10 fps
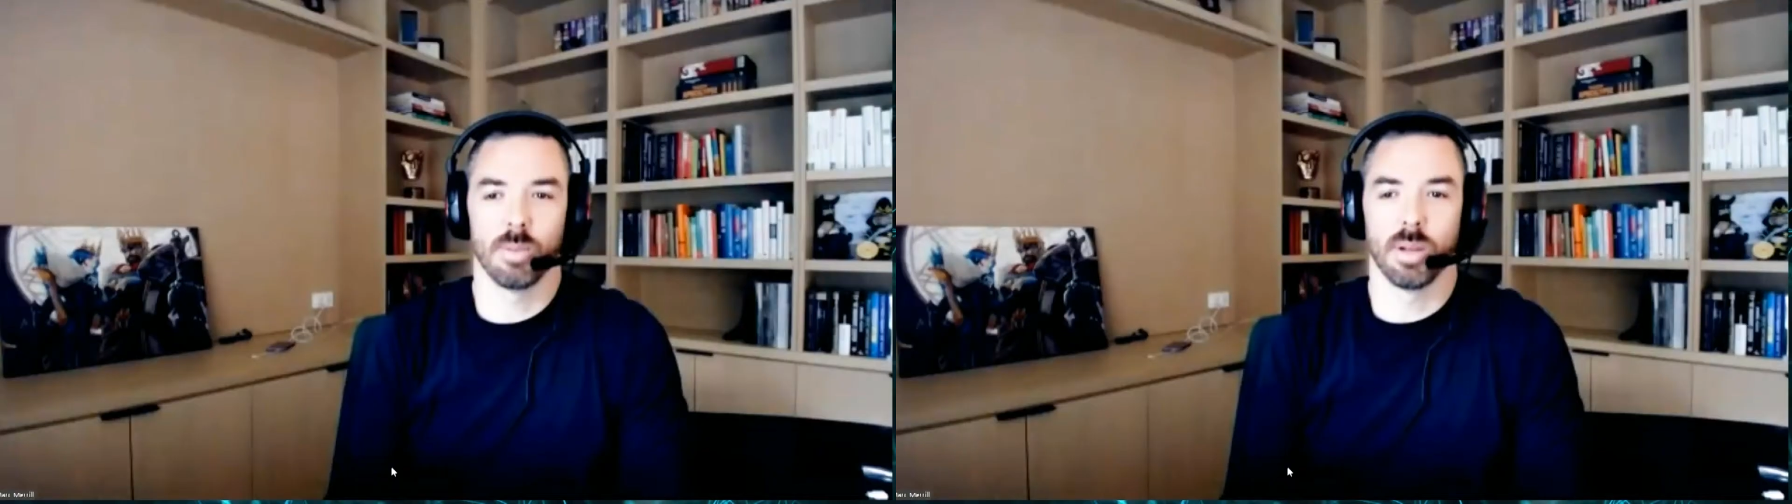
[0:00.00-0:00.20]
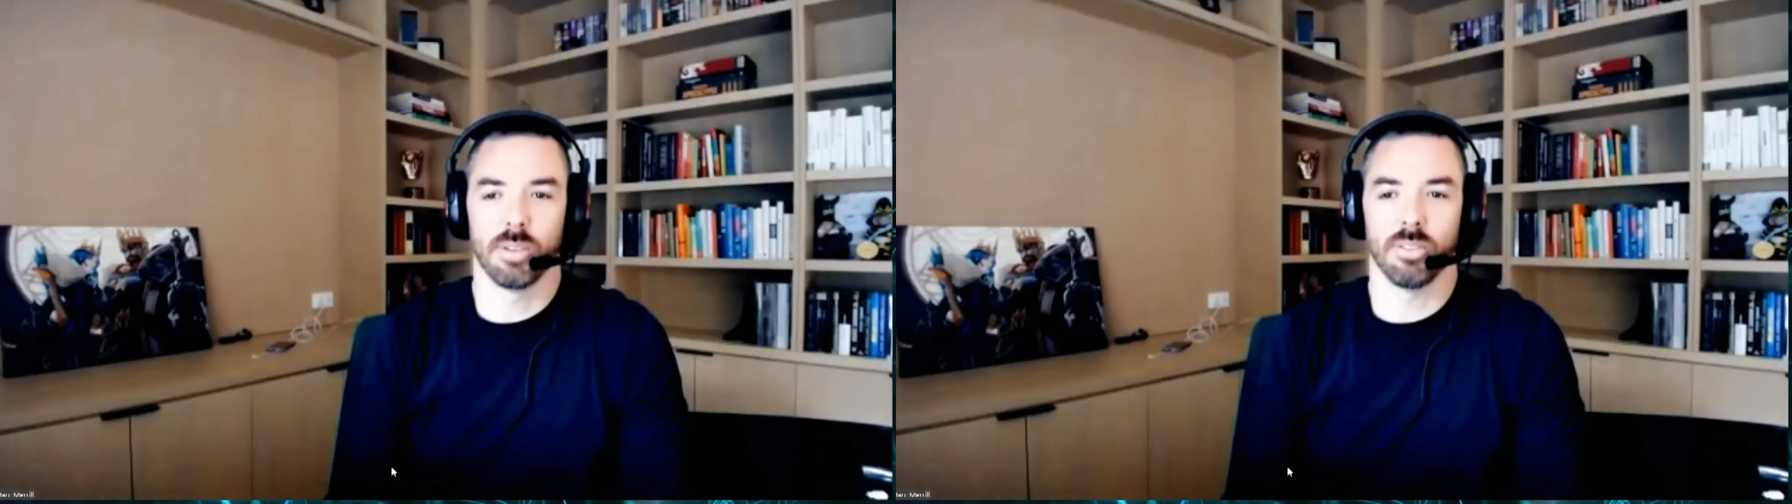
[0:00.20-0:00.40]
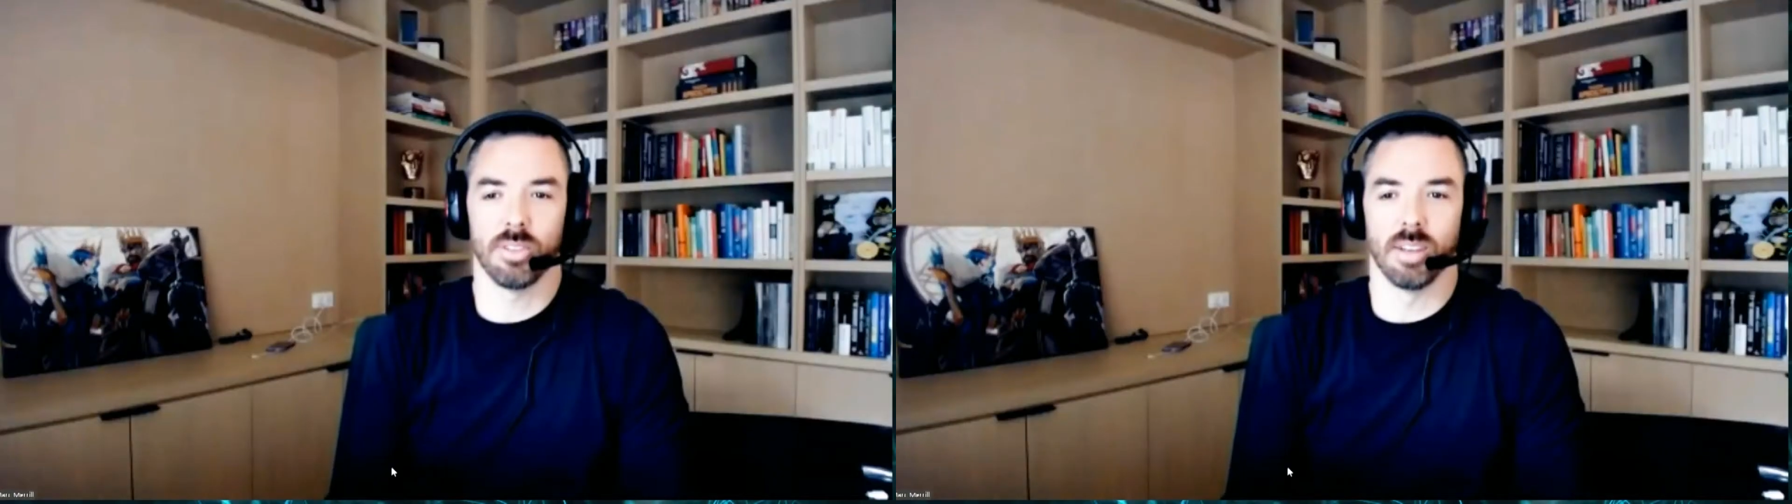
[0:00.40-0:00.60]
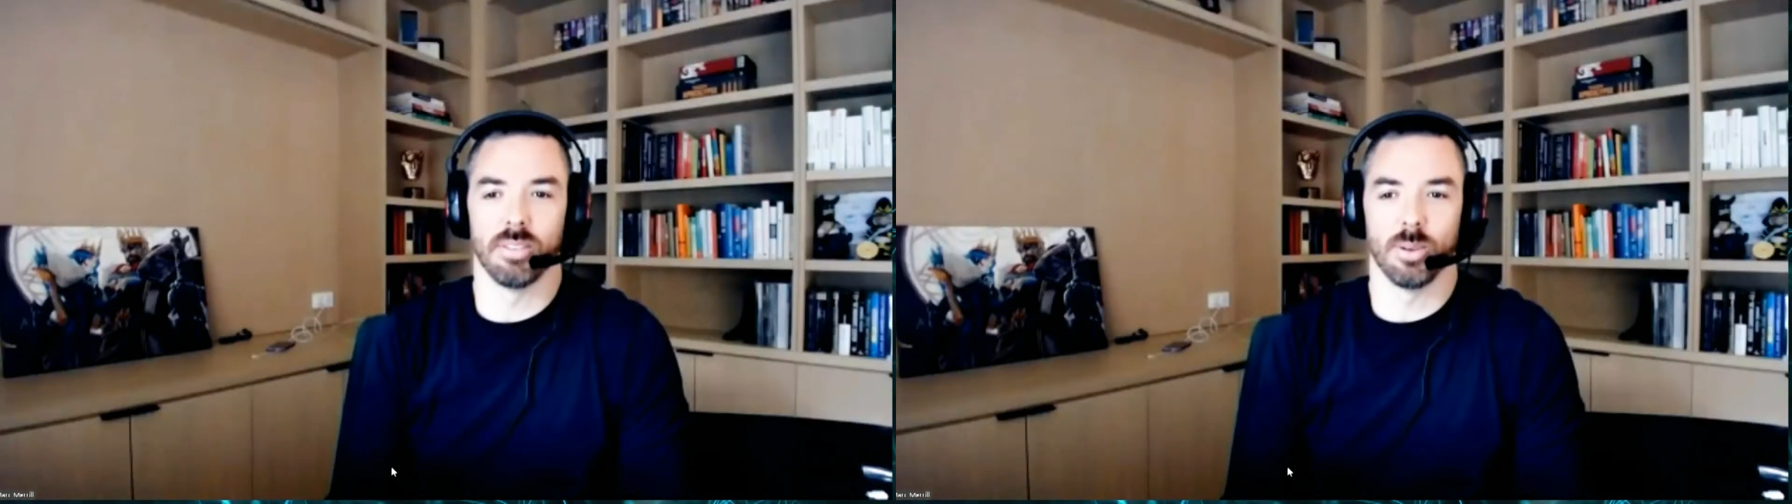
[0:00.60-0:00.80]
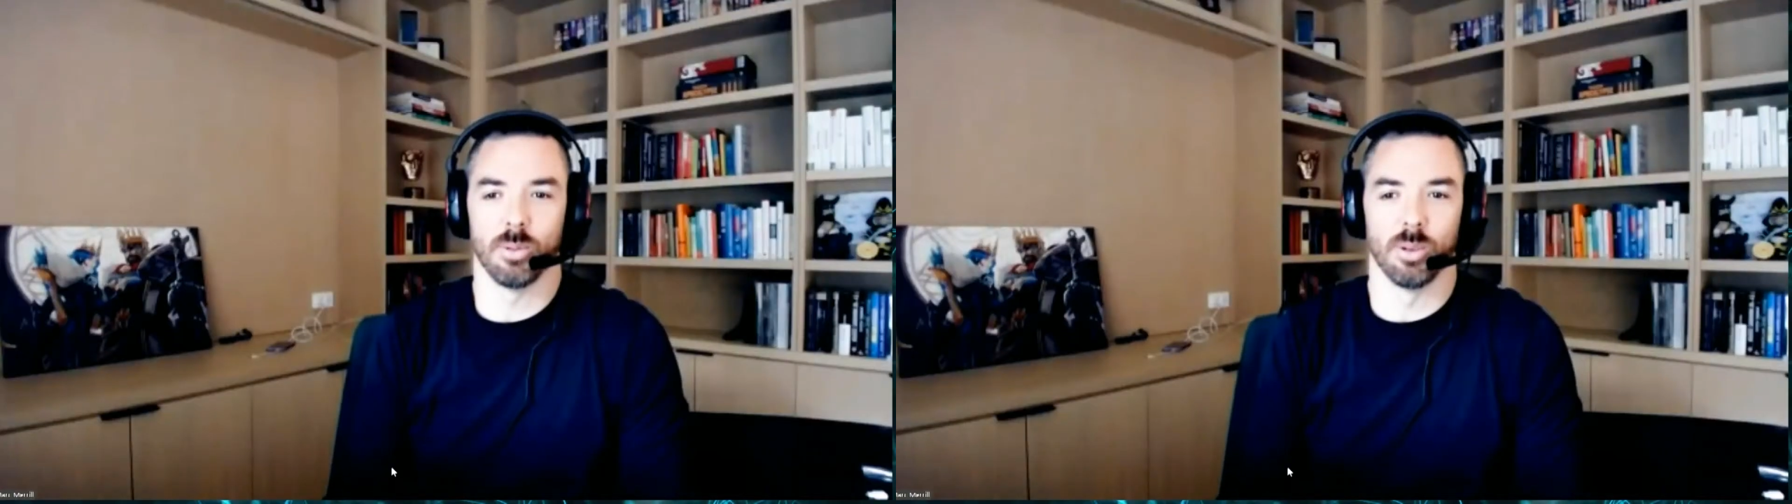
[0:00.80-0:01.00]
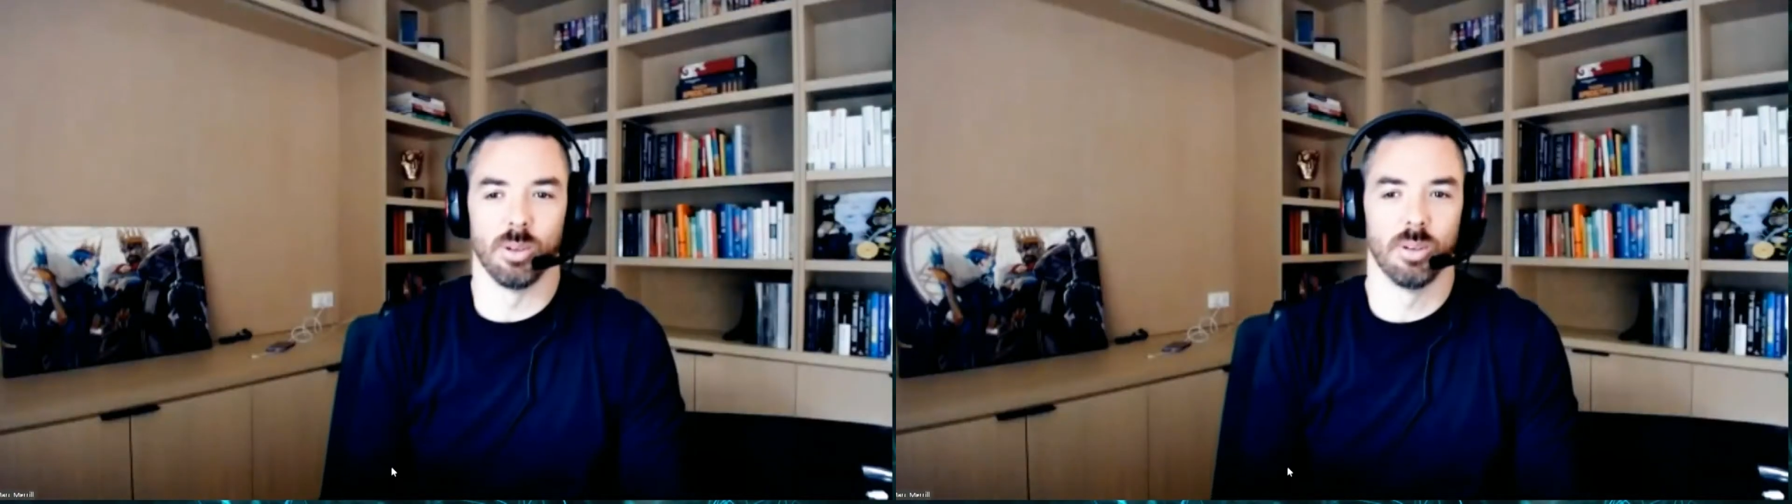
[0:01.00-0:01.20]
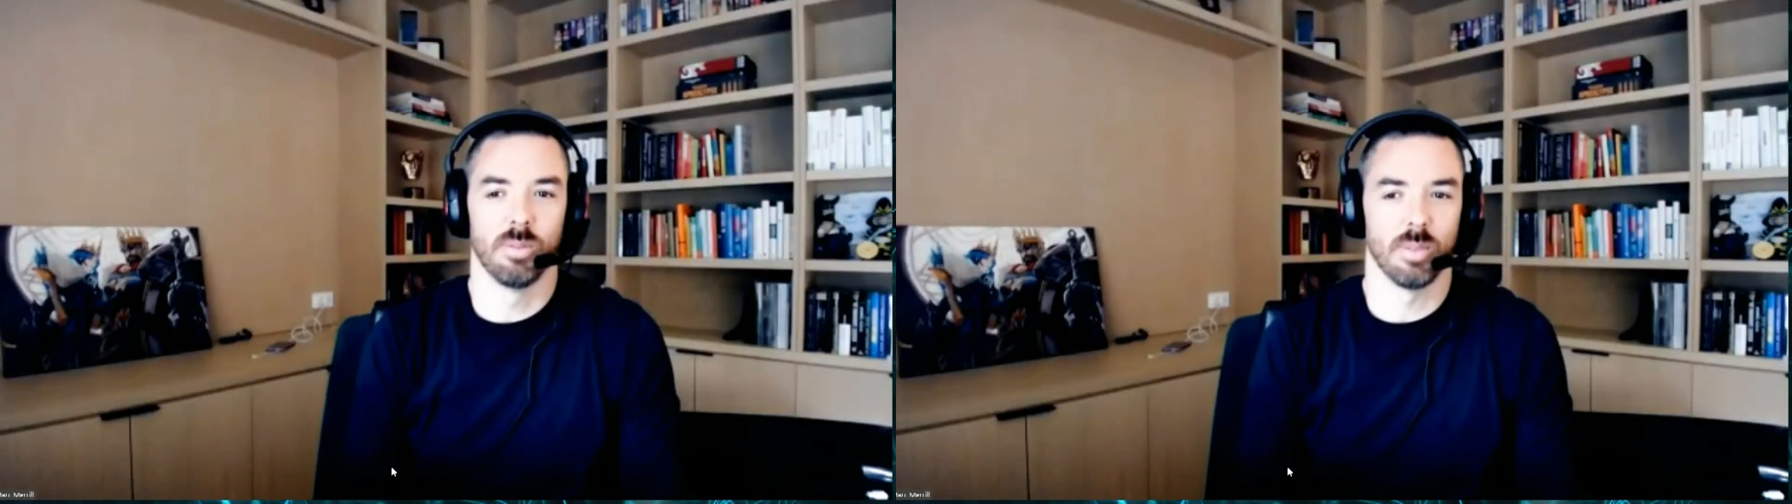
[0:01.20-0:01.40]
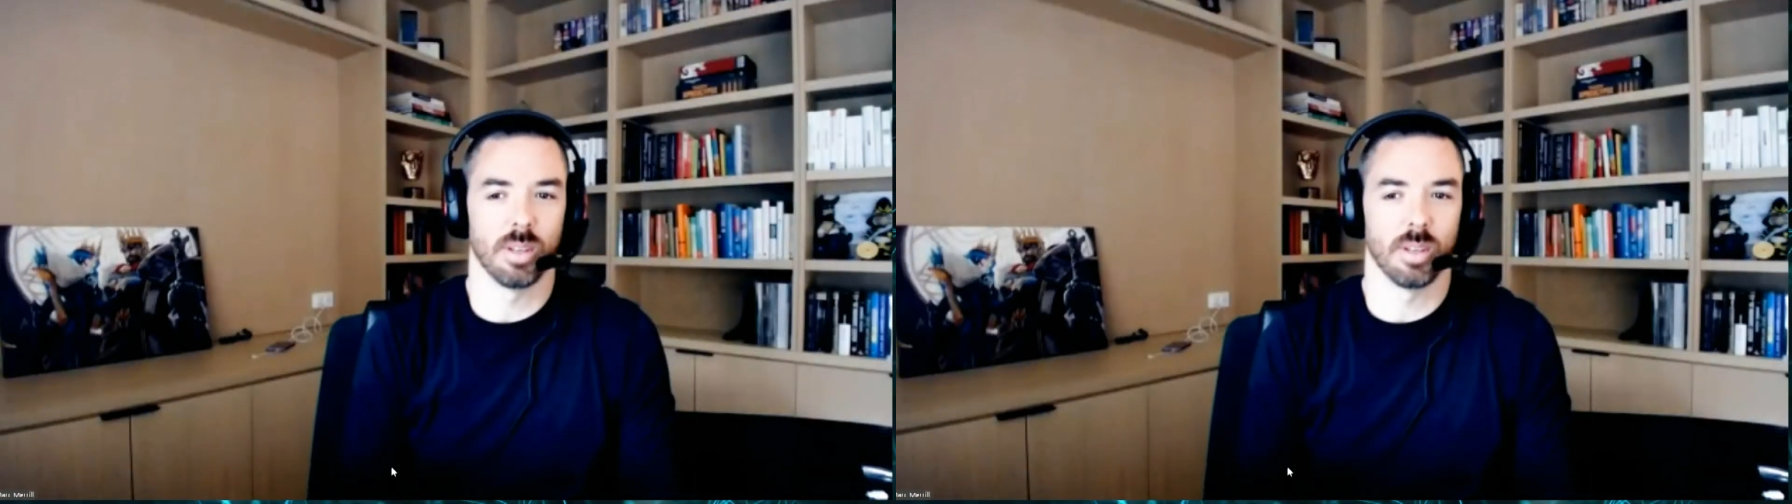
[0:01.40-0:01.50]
bunch of stuff that we're